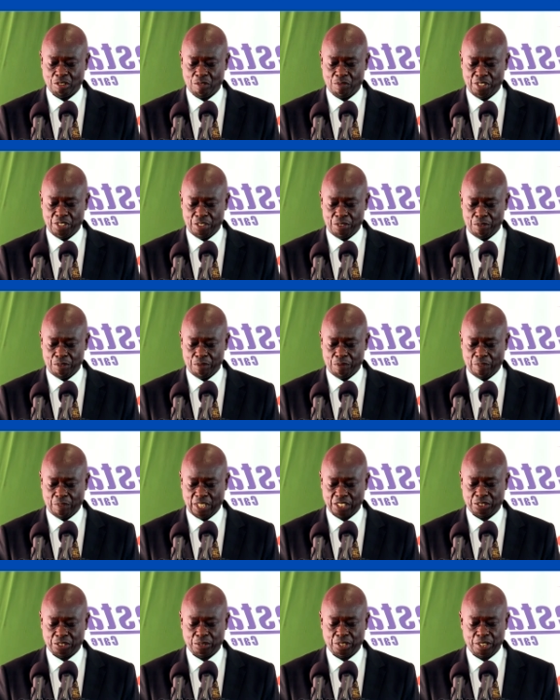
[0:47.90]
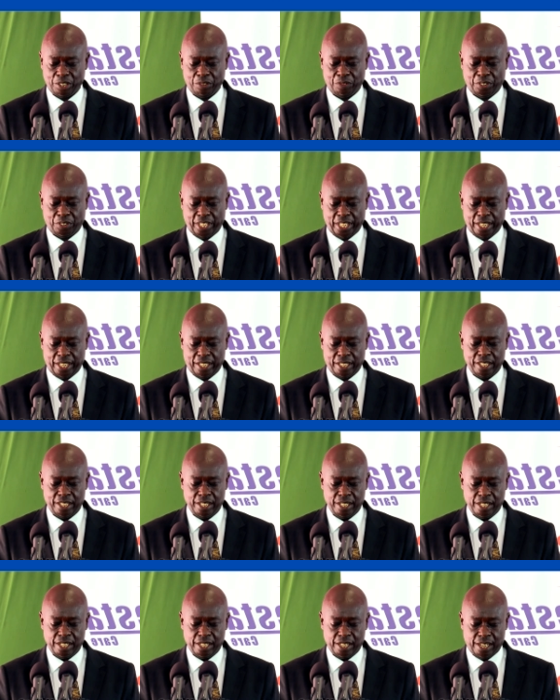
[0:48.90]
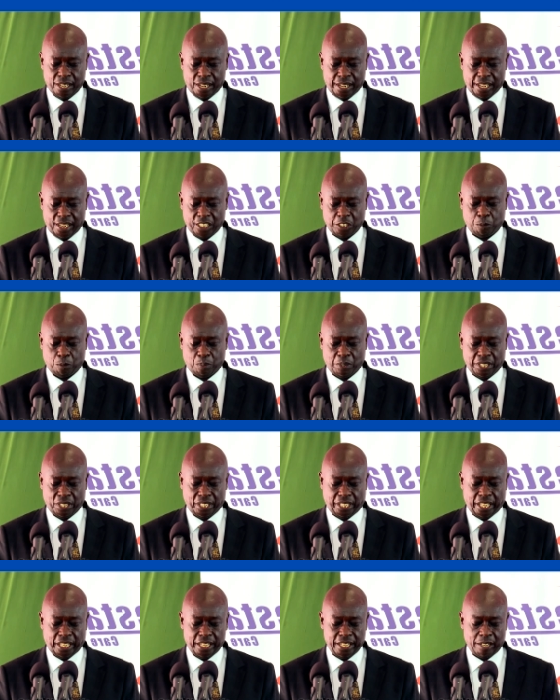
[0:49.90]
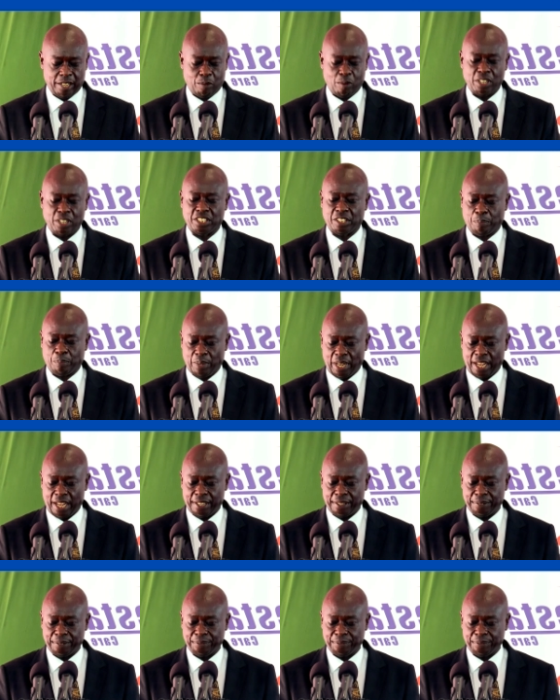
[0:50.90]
of the universal healthcare as per the Kenya Kwanza Plan.